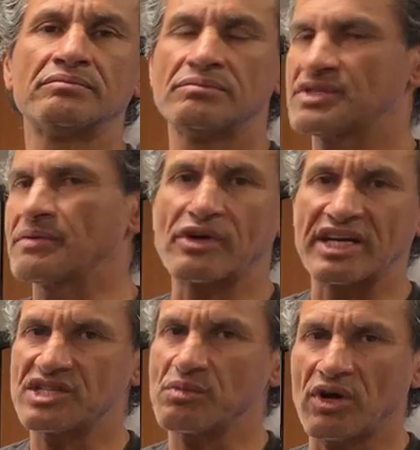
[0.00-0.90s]
some
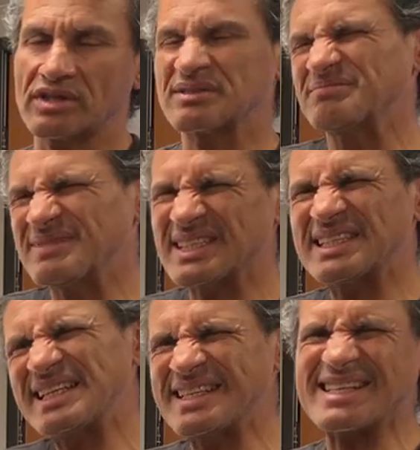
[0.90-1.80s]
ride smaller. I
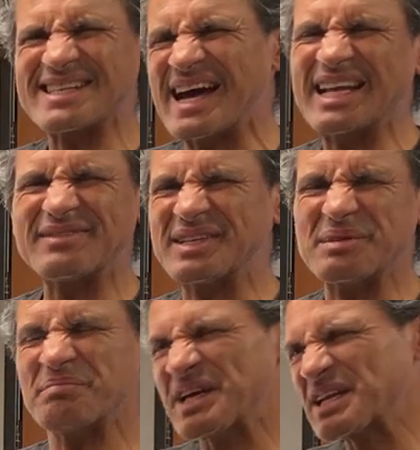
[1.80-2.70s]
think think that's kind of in the
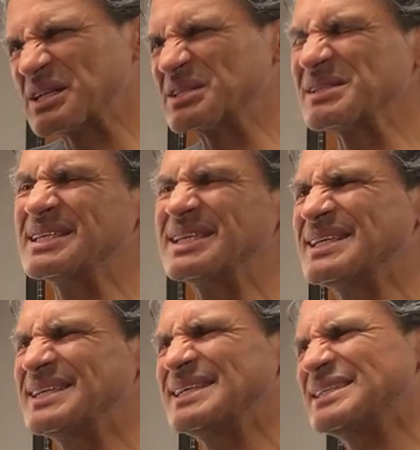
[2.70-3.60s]
middle.
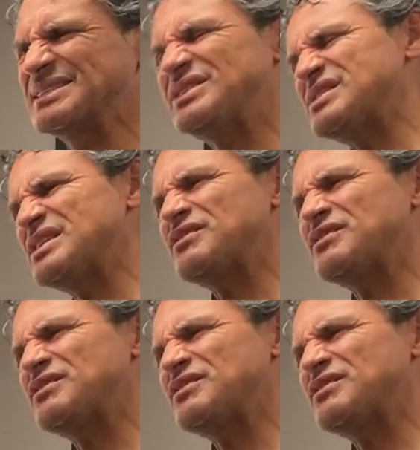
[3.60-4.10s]
You see